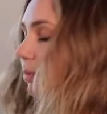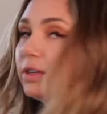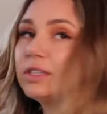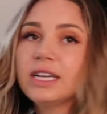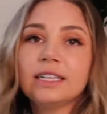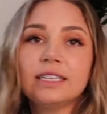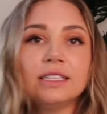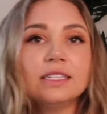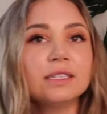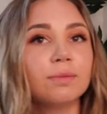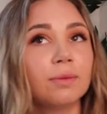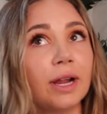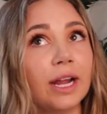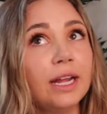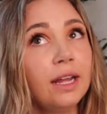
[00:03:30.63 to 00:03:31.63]
protectant
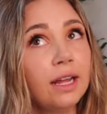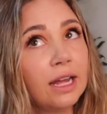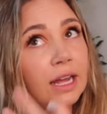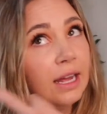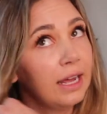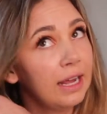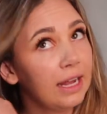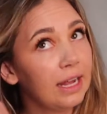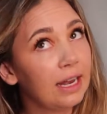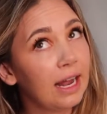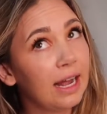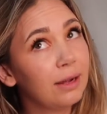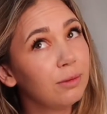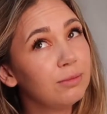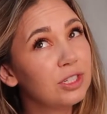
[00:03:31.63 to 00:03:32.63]
spray and
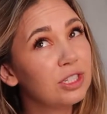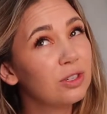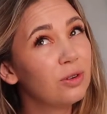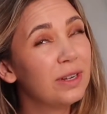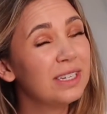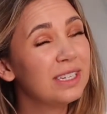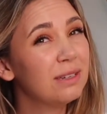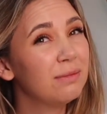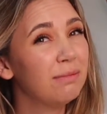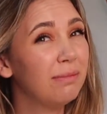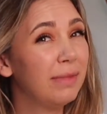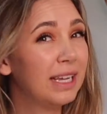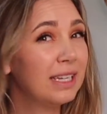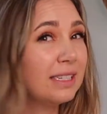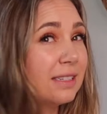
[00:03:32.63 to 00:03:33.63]
I'm just going to
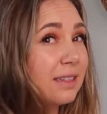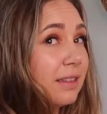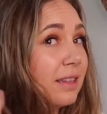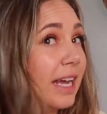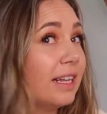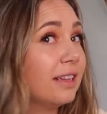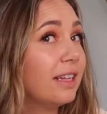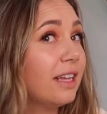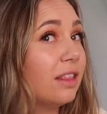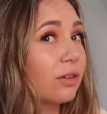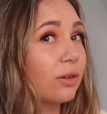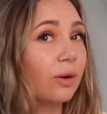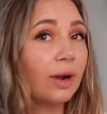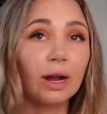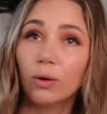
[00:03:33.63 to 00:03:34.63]
mist lightly
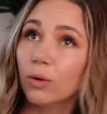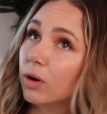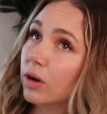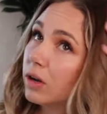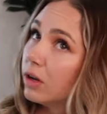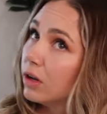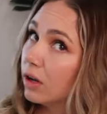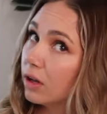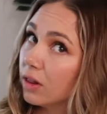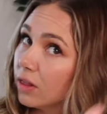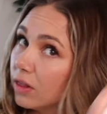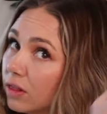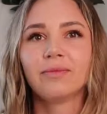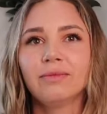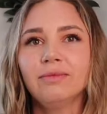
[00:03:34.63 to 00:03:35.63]
throughout.
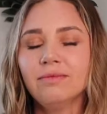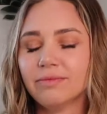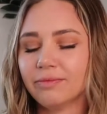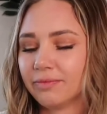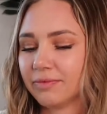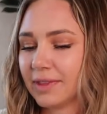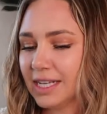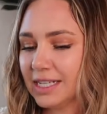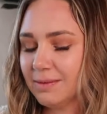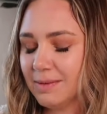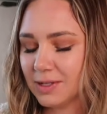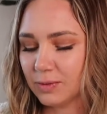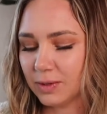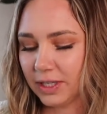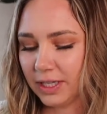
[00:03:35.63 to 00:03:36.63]
This
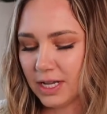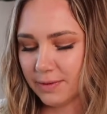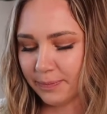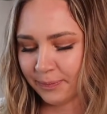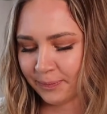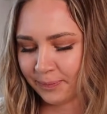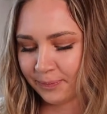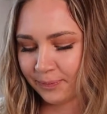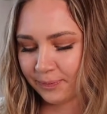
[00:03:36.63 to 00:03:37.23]
smells really good.